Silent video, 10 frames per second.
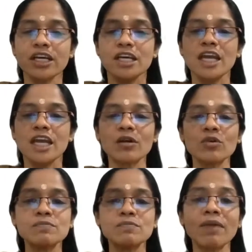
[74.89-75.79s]

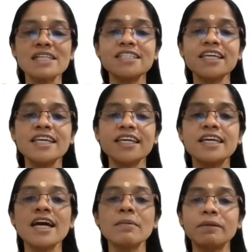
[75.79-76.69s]
includes
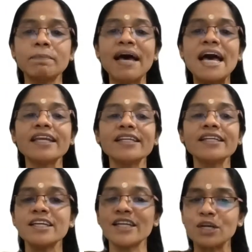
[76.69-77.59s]
multi-gigabit
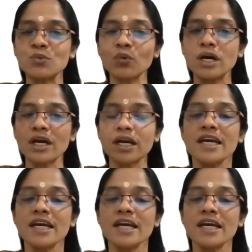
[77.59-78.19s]
pan-India network,